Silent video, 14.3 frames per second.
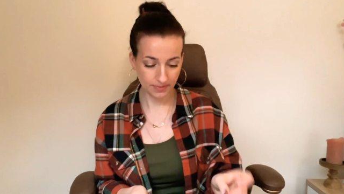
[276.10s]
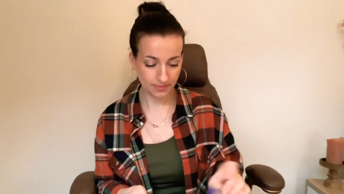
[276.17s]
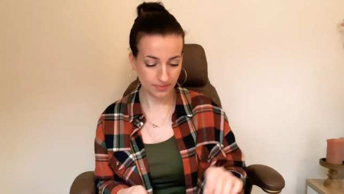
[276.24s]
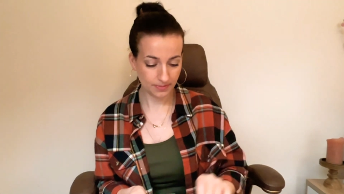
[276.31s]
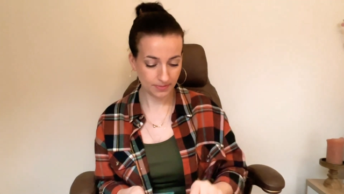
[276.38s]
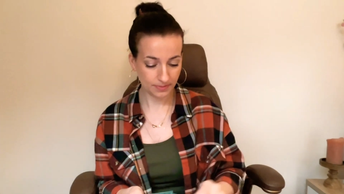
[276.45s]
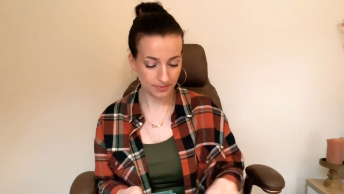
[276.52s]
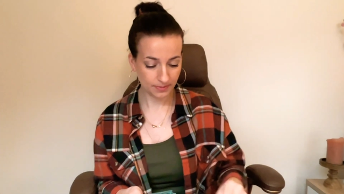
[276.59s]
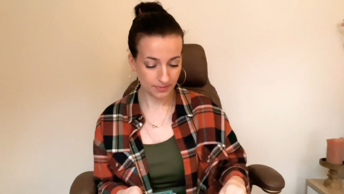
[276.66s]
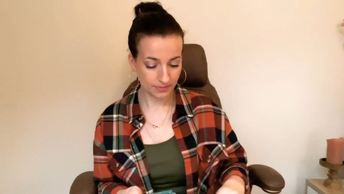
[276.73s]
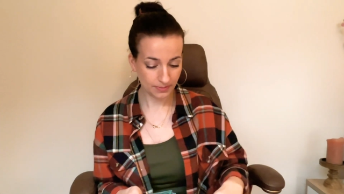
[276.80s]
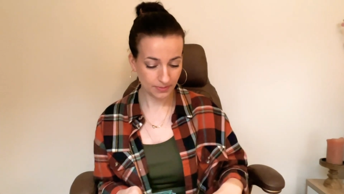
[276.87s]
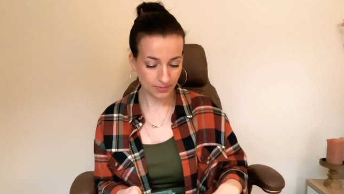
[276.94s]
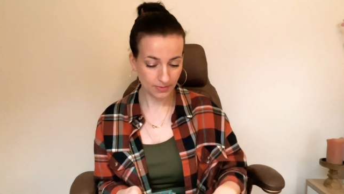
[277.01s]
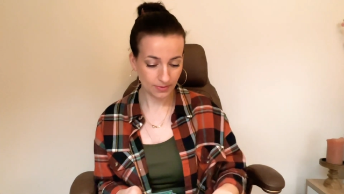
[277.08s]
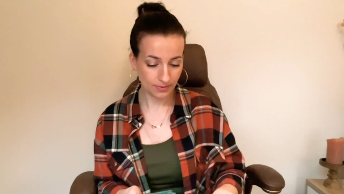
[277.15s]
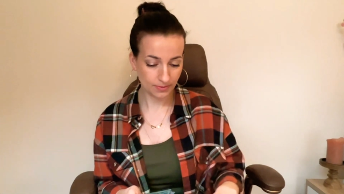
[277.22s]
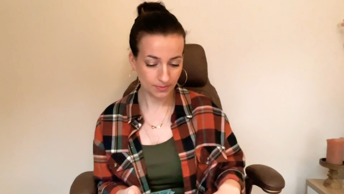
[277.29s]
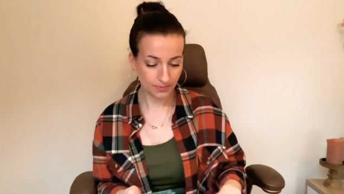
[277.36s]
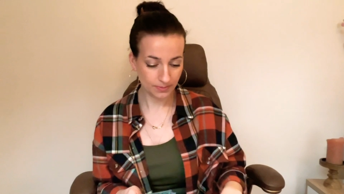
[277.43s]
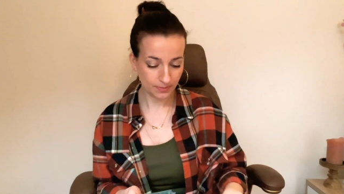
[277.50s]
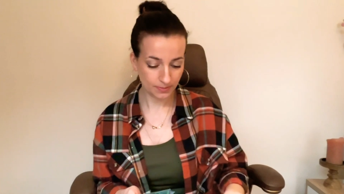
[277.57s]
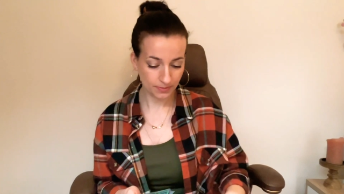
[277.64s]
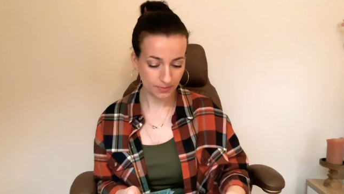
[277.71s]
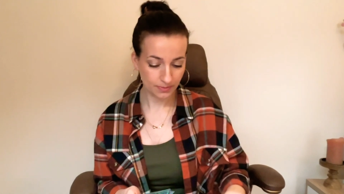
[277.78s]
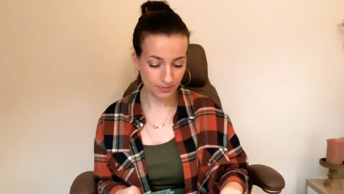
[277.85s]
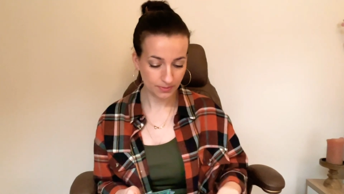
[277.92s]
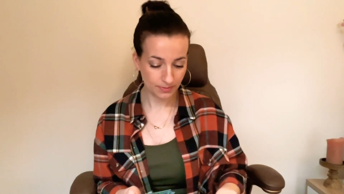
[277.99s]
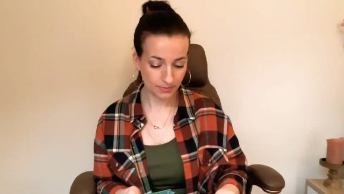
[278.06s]

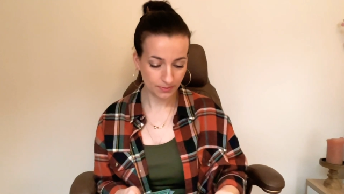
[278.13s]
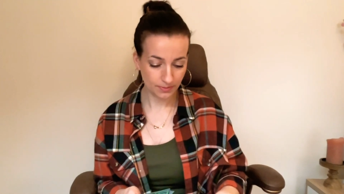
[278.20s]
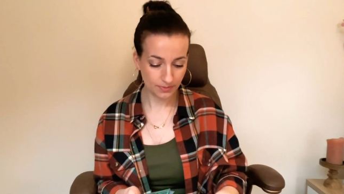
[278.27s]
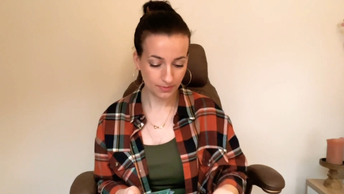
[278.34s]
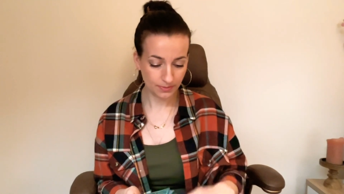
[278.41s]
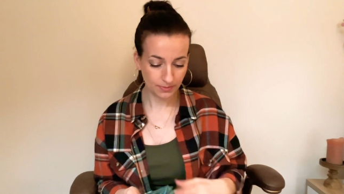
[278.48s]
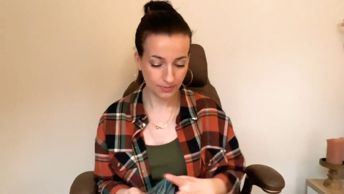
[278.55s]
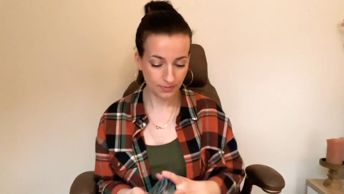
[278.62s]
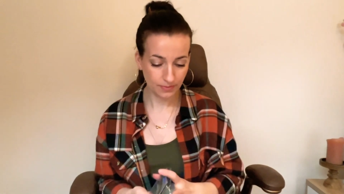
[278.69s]
No one is speaking in this clip.